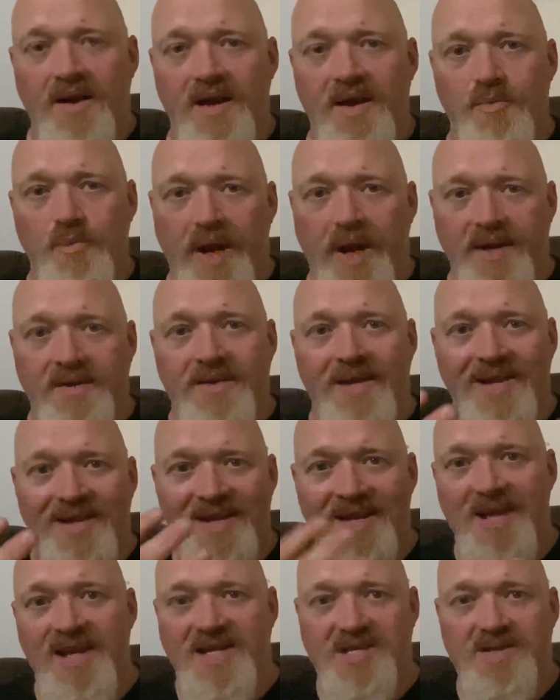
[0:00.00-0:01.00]
when it
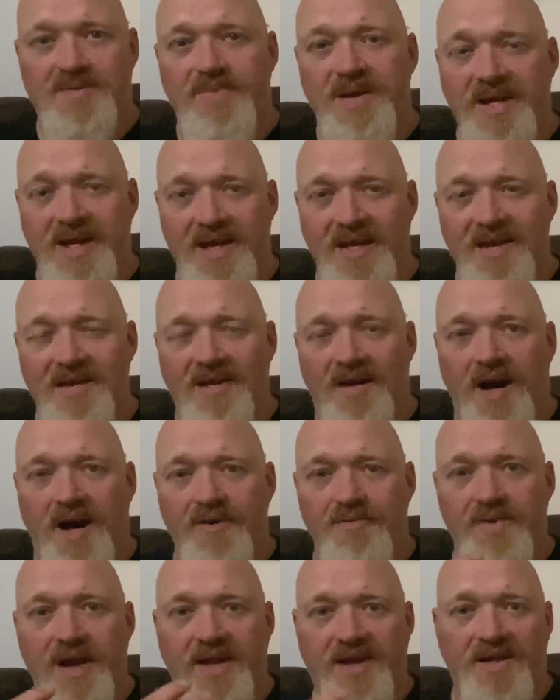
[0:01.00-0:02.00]
needs to be, I
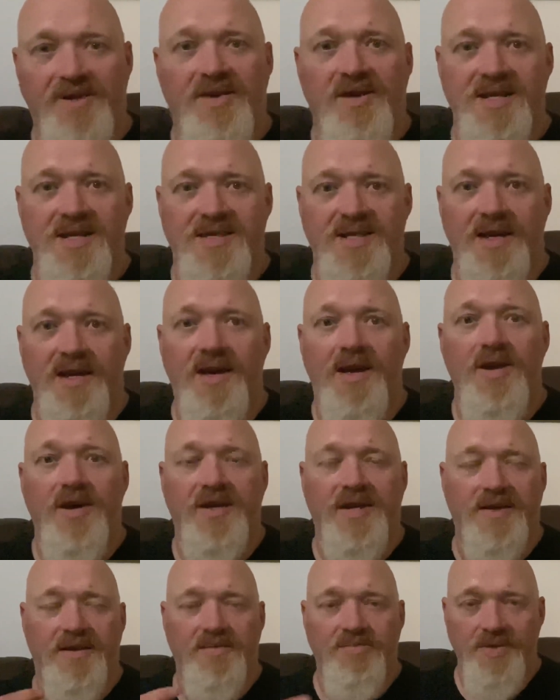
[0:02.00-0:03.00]
recognise it and I
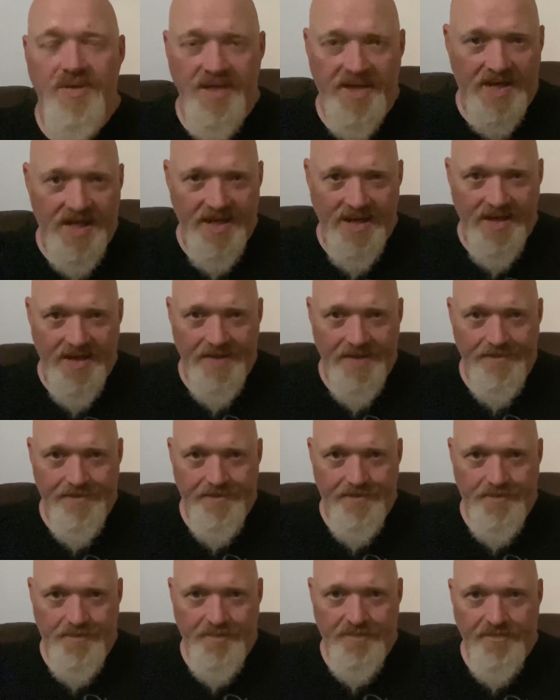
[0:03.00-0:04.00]
can communicate in it.
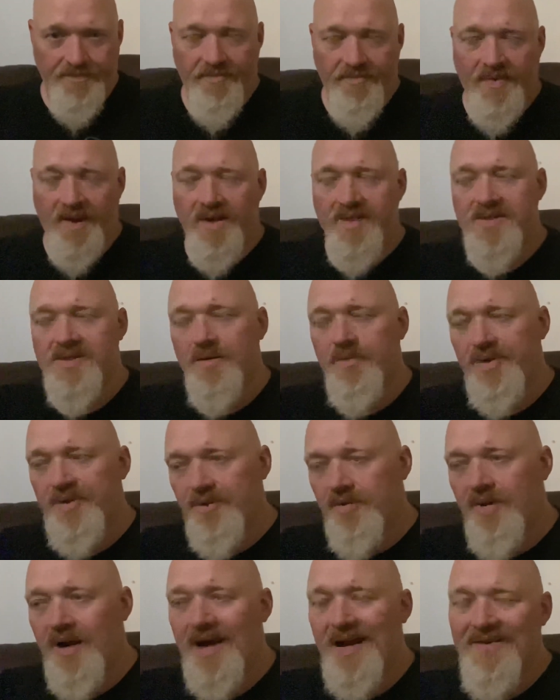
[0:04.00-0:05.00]
So we
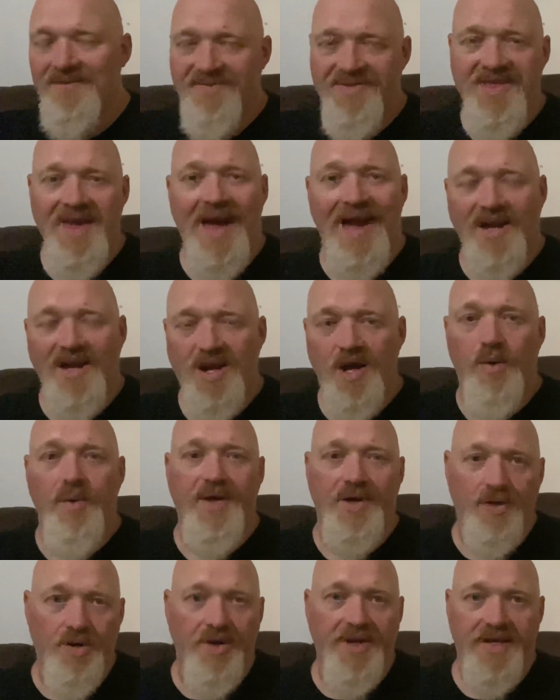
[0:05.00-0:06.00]
all have that
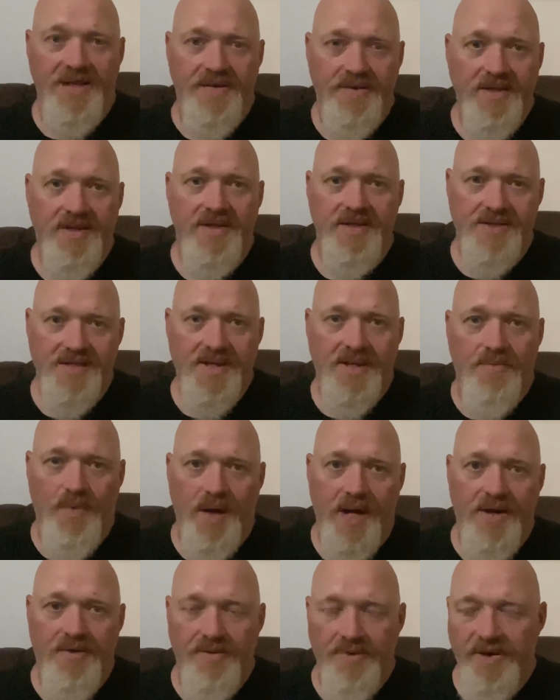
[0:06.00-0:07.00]
going on in some
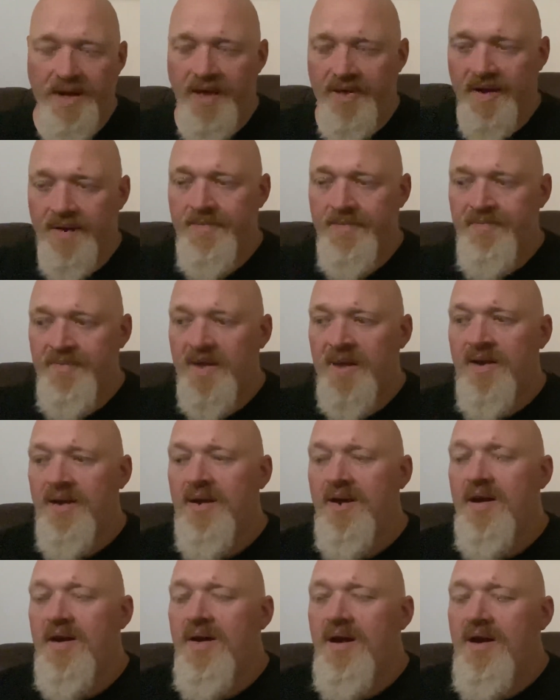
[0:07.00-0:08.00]
way or another.
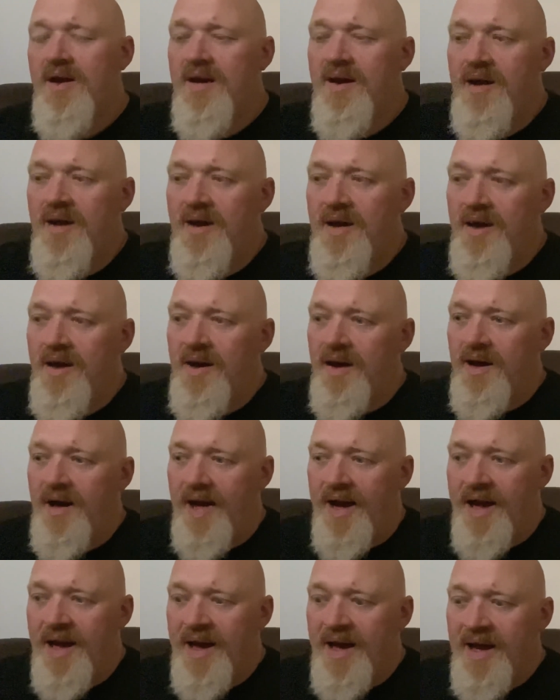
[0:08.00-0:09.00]

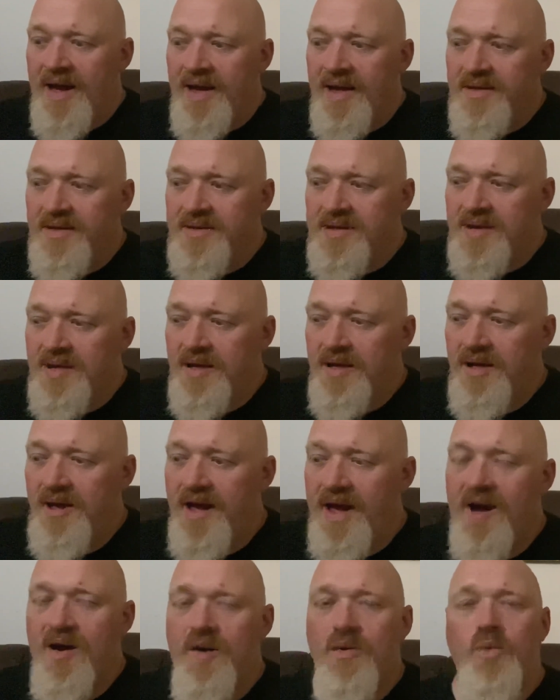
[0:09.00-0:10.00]
And
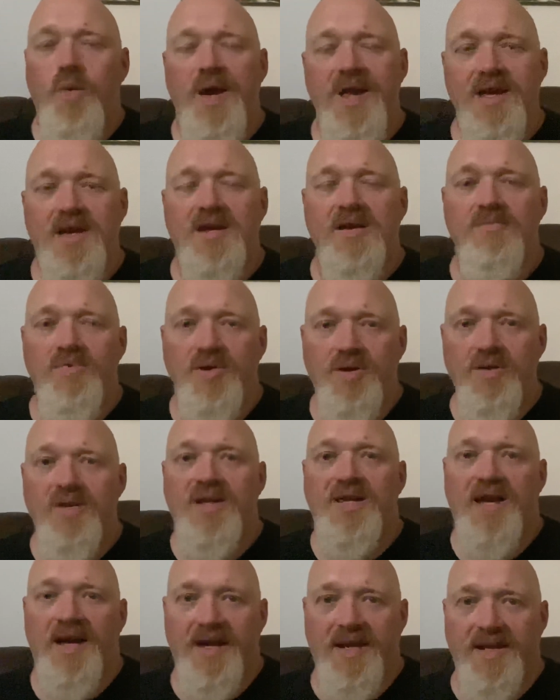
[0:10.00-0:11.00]
how we
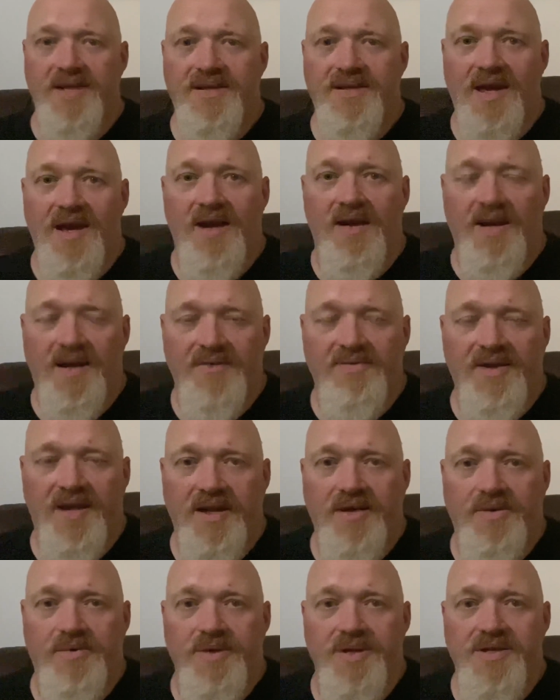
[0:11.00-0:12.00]
communicate our love
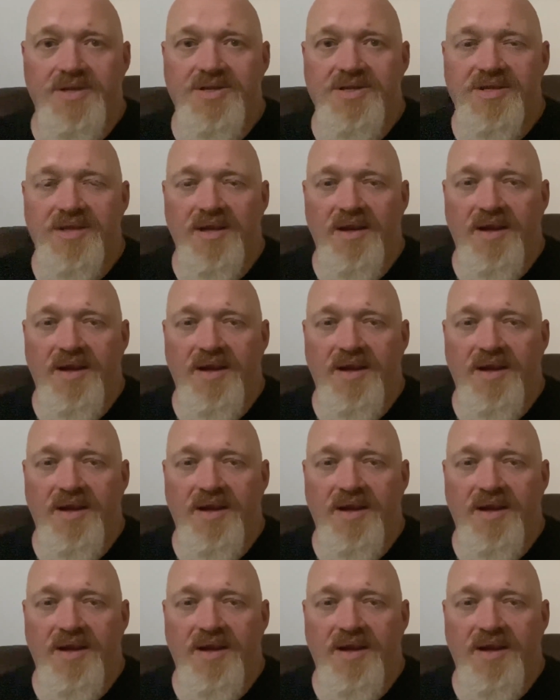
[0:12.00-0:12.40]
language